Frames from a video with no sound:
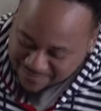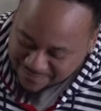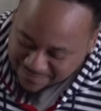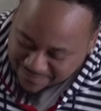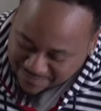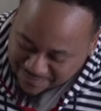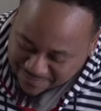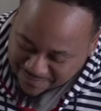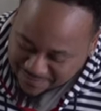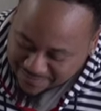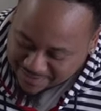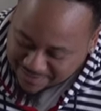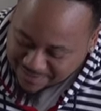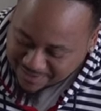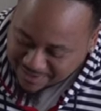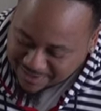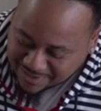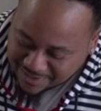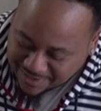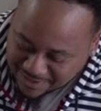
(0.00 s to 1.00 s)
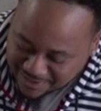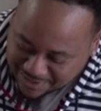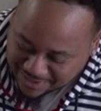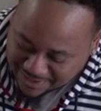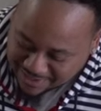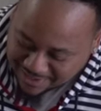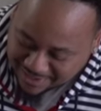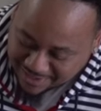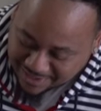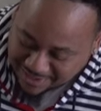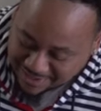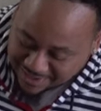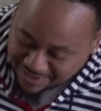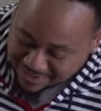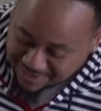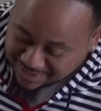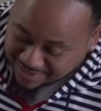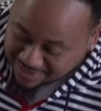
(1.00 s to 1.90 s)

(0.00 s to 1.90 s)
[no speech]